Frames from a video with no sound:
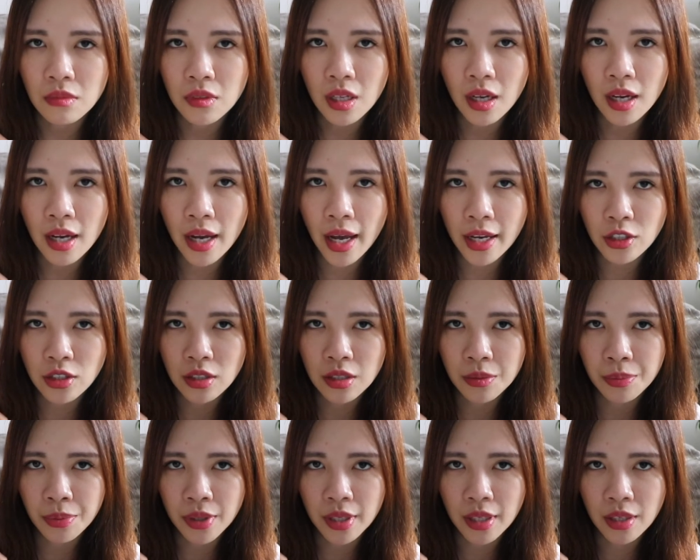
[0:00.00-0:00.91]
are actually
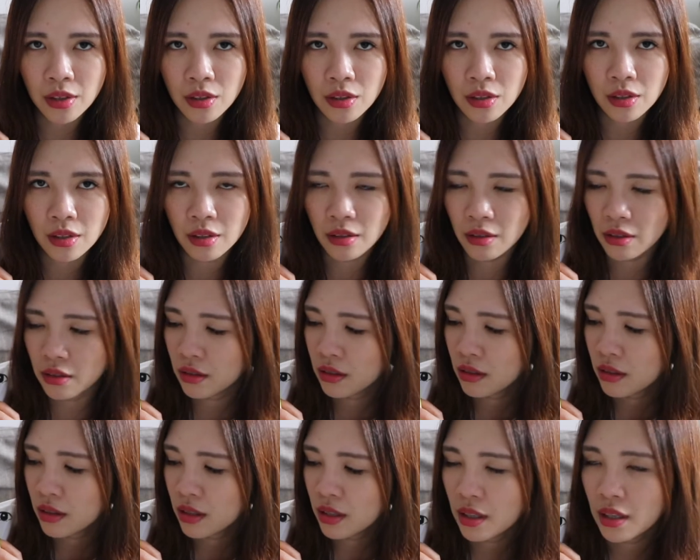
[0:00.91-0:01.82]
pretty good.
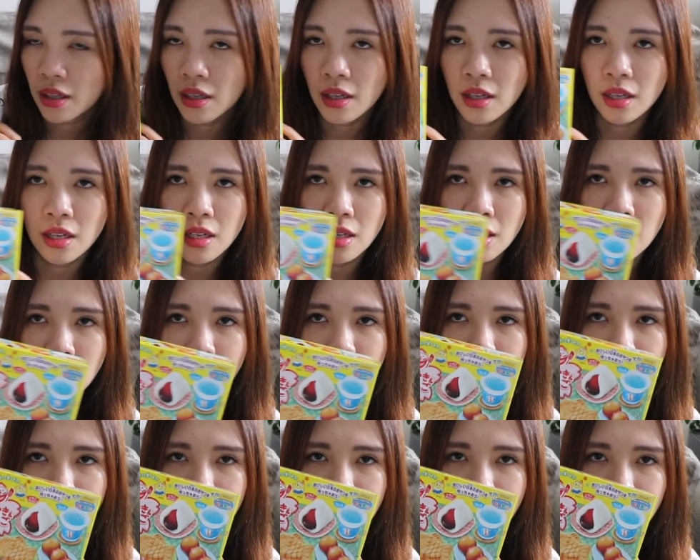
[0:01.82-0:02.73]

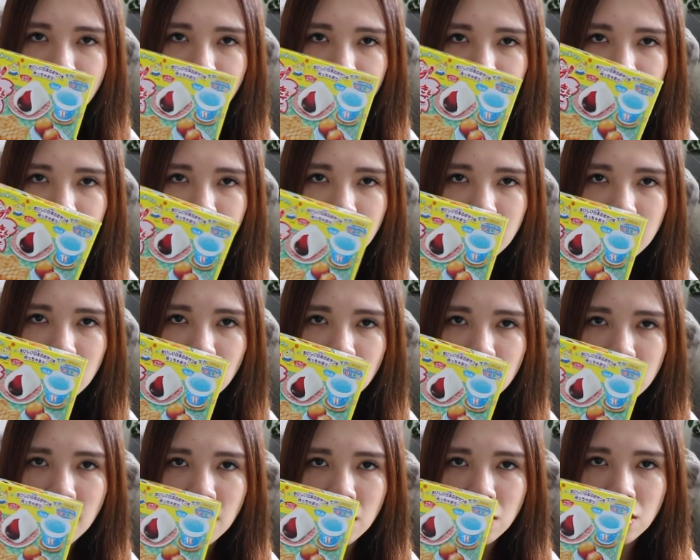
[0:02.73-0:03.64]
The Taiyaki and the
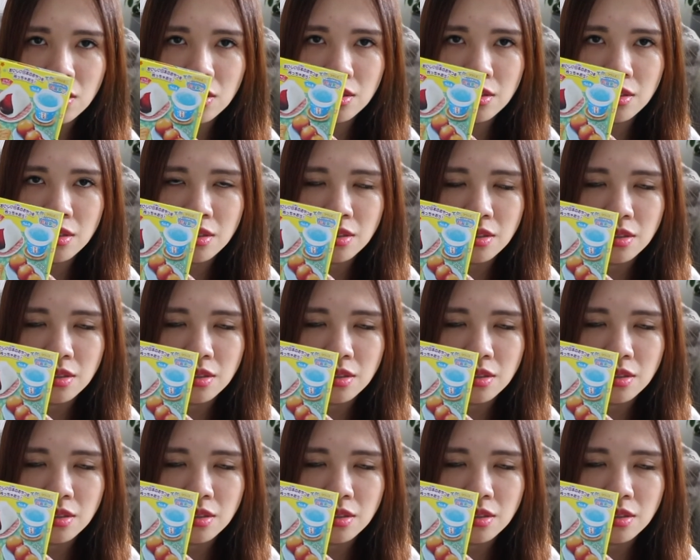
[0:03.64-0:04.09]
Odango.